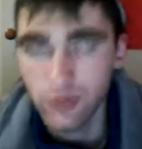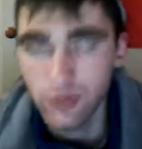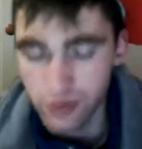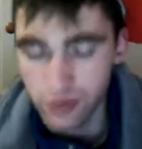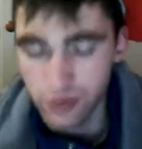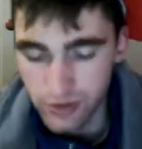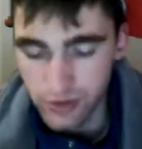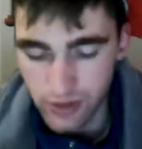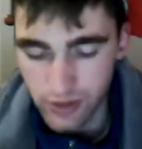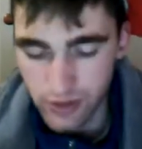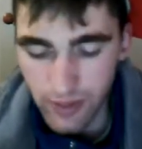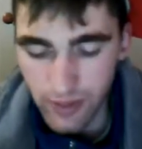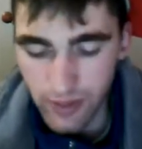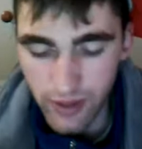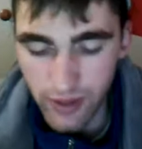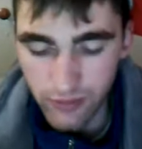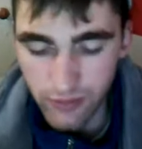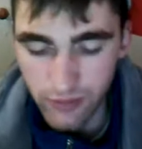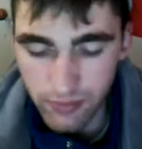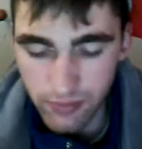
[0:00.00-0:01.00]
has come out
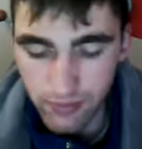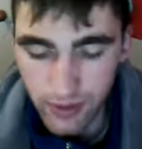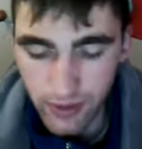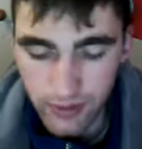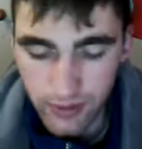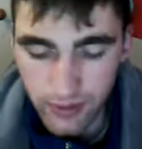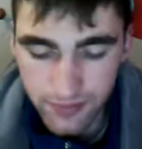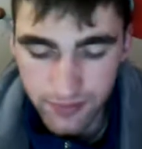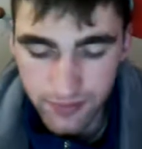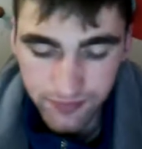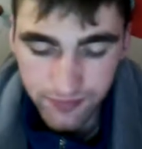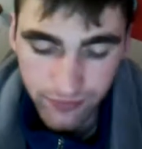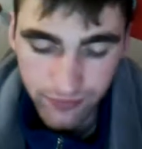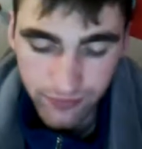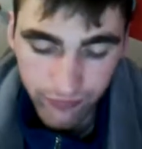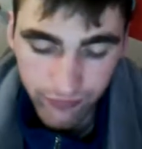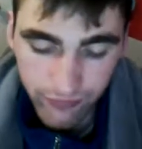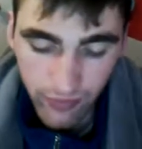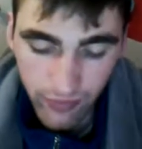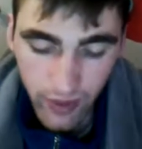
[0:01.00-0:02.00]
of it, but
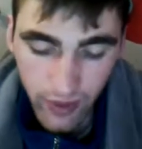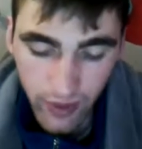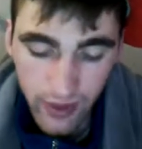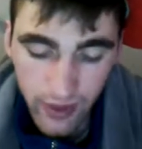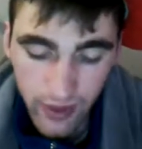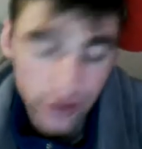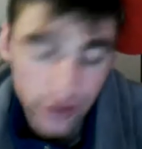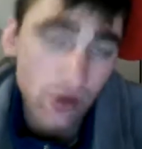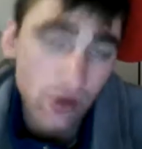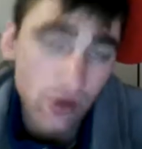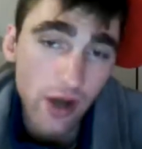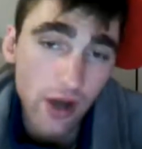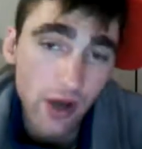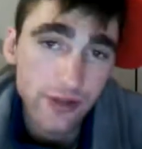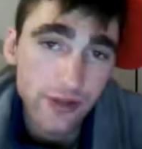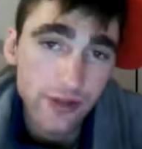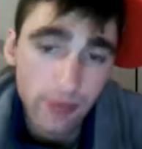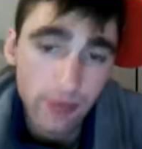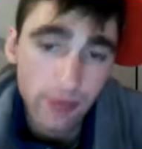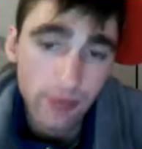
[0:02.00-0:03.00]
it's dried,
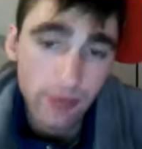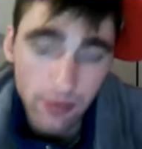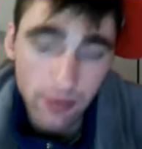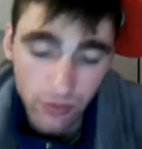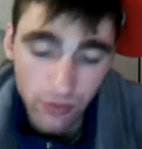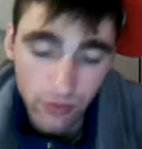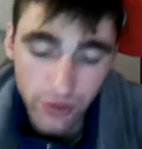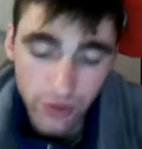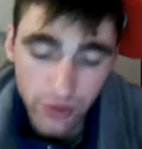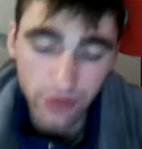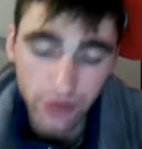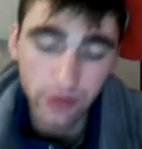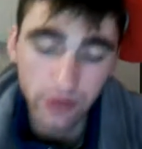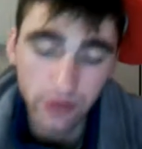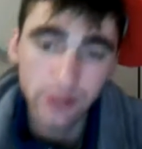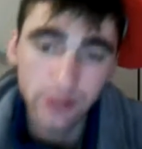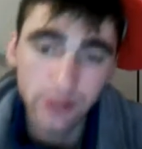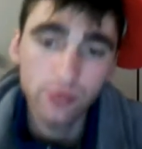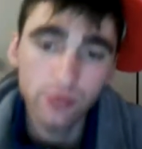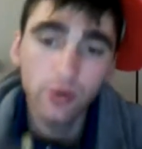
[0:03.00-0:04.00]
so maybe originally
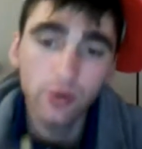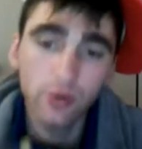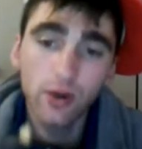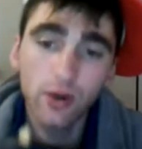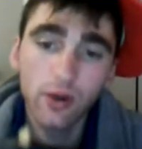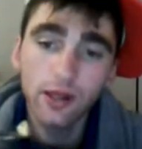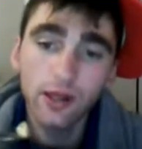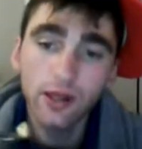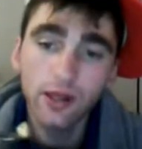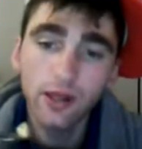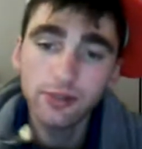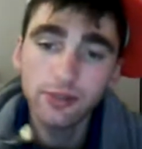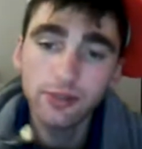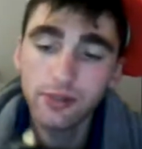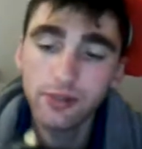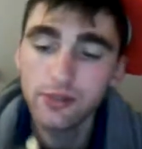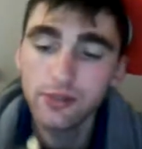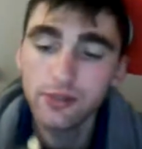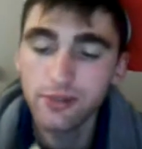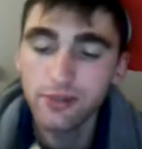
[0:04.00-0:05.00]
these were quite large
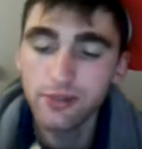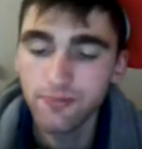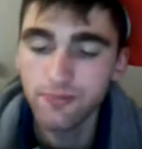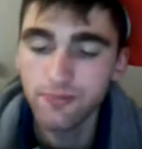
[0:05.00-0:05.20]
pieces.